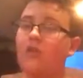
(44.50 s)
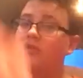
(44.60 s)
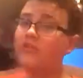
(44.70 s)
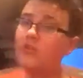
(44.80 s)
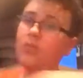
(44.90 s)

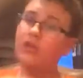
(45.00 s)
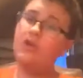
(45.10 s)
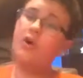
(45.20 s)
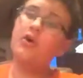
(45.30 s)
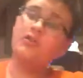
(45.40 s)
This is what I
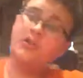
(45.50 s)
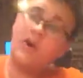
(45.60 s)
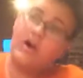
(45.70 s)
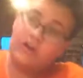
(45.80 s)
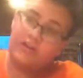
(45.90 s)
call the
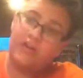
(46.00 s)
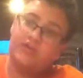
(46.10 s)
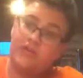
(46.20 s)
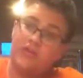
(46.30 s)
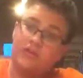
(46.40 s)
cocktail
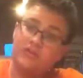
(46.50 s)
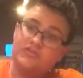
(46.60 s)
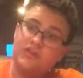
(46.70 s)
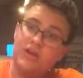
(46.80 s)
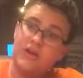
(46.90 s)
challenge.